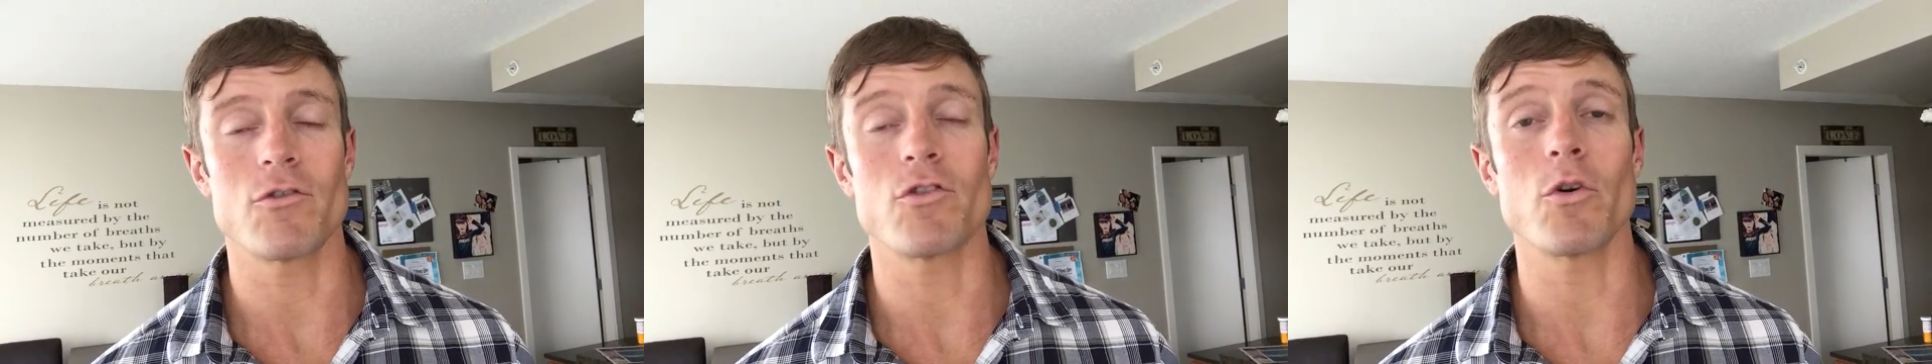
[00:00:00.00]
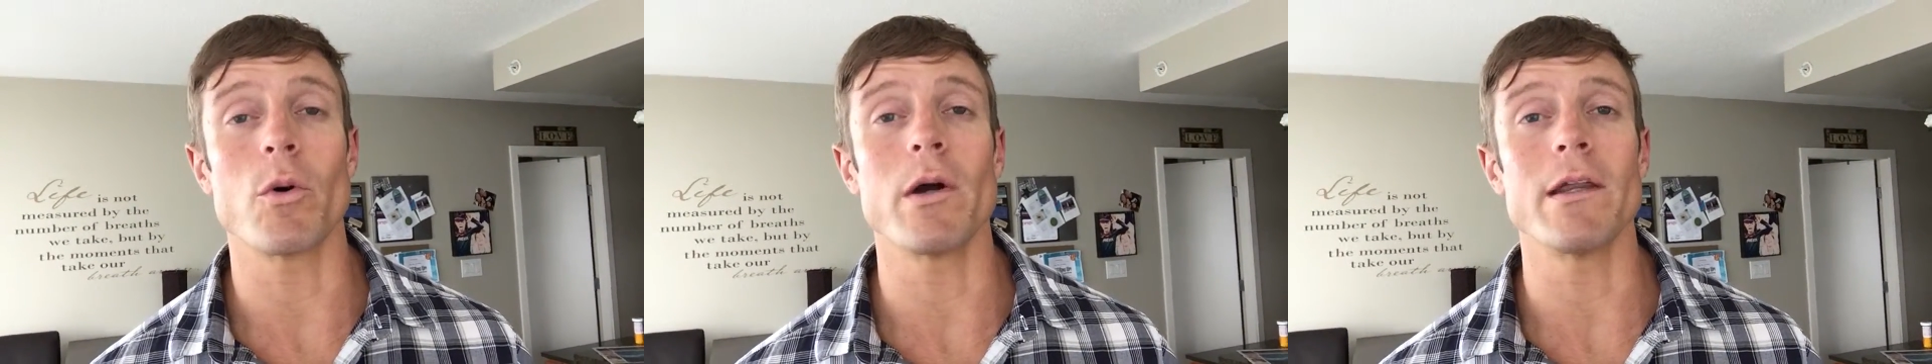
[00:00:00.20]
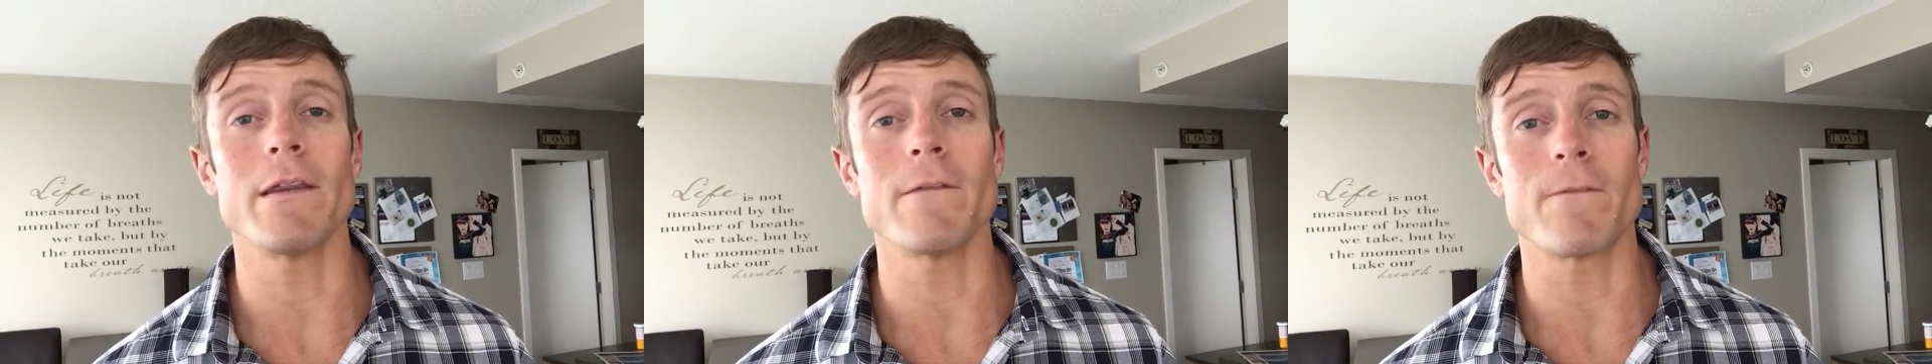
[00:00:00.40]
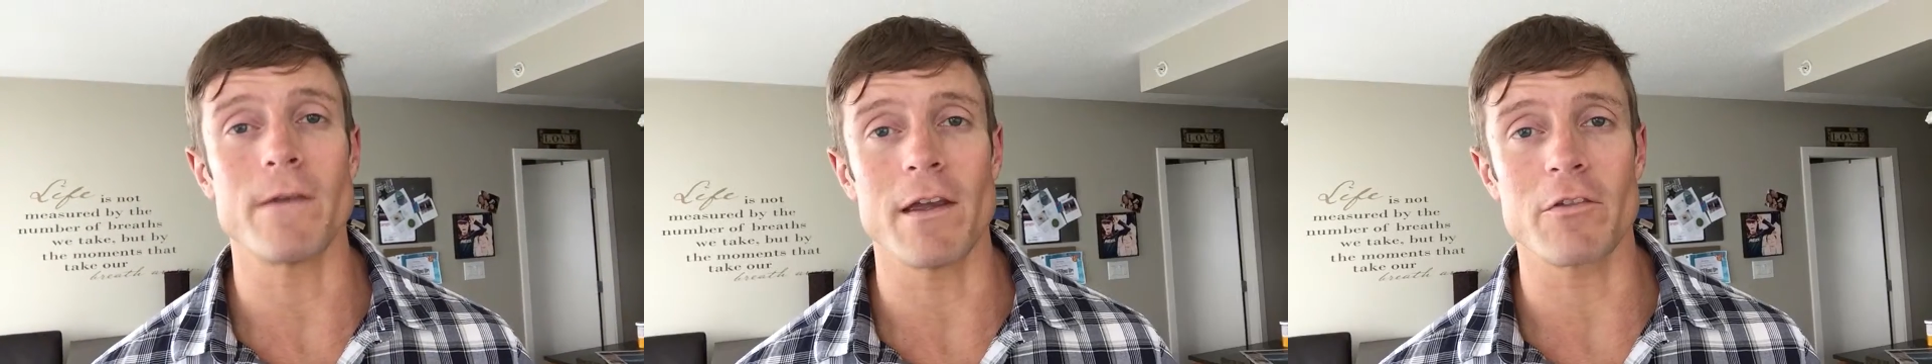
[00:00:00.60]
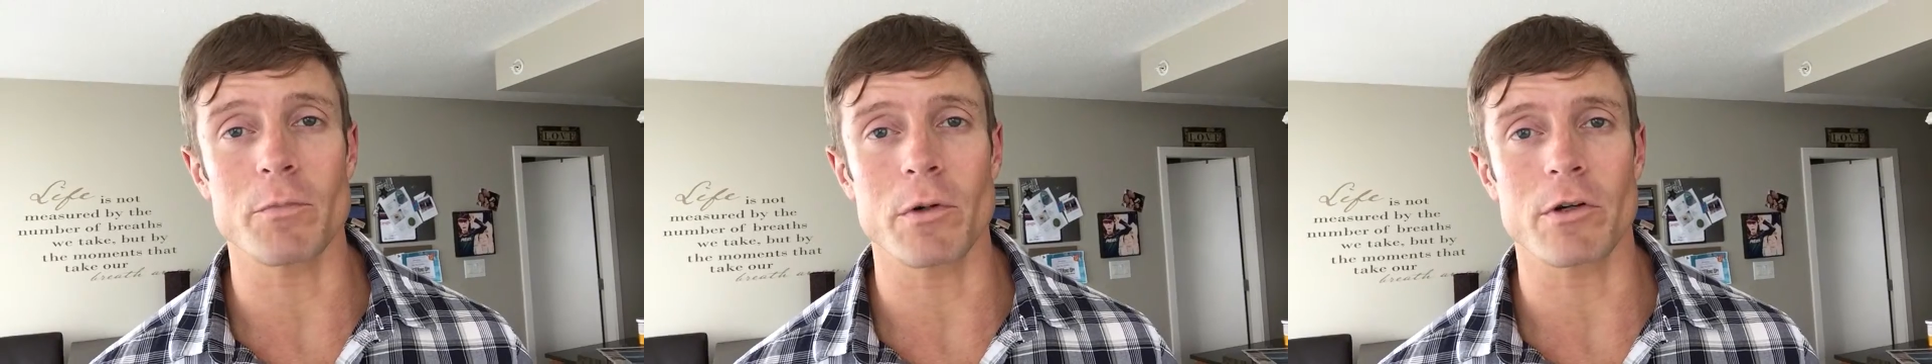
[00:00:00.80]
join the
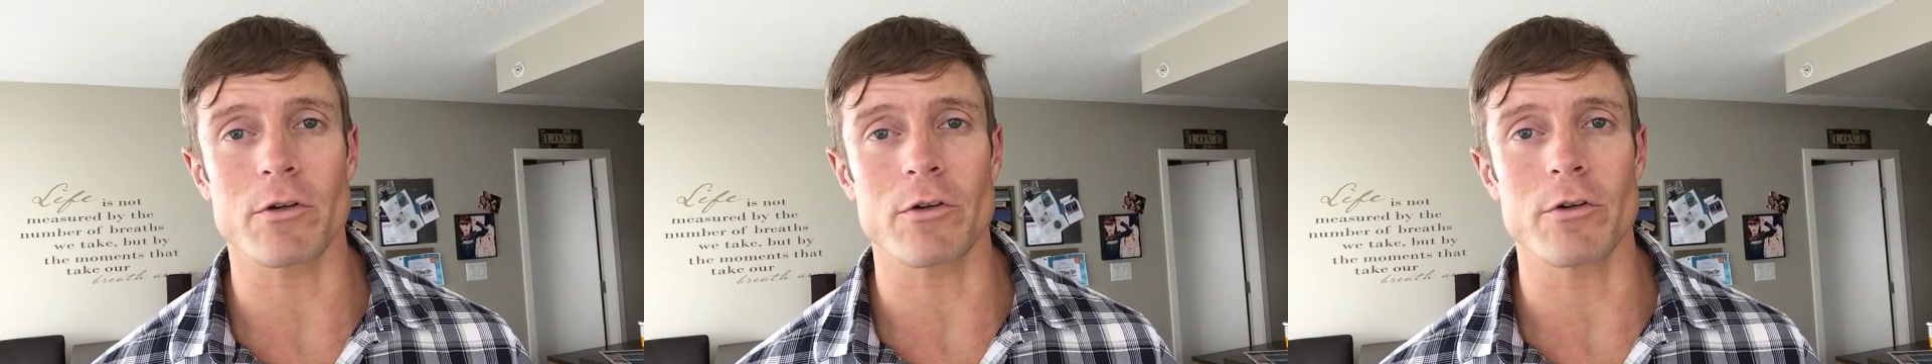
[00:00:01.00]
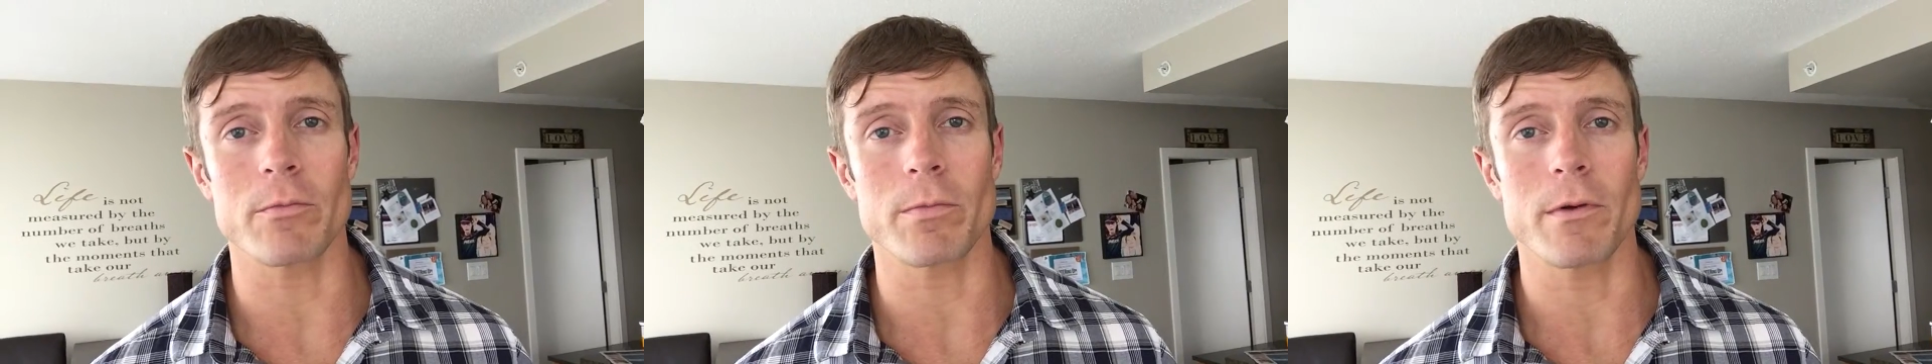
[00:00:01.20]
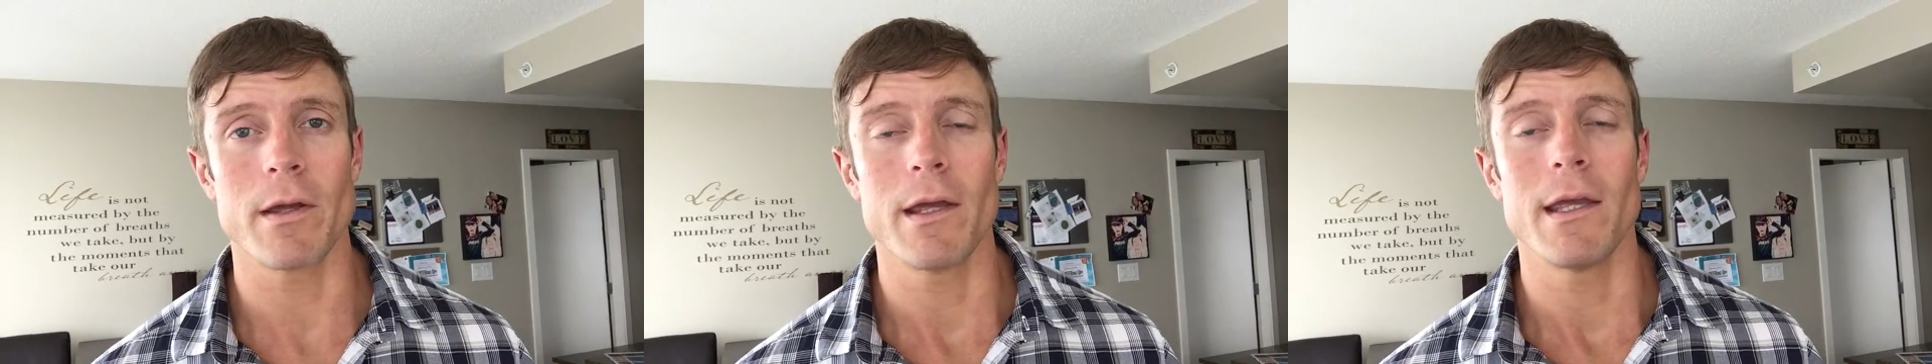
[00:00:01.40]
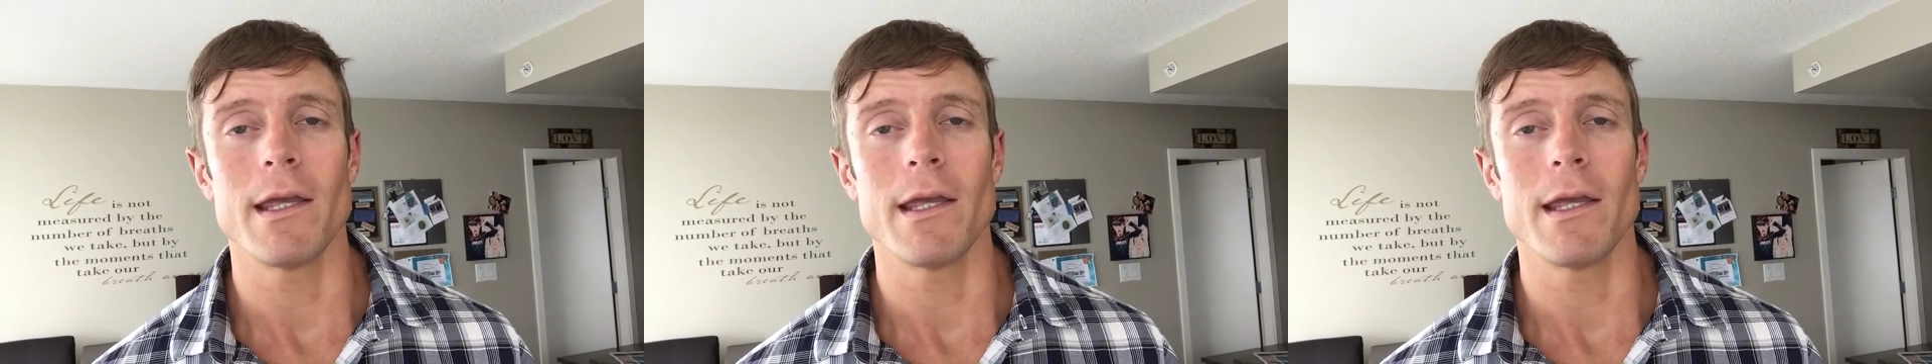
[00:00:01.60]
Facebook group.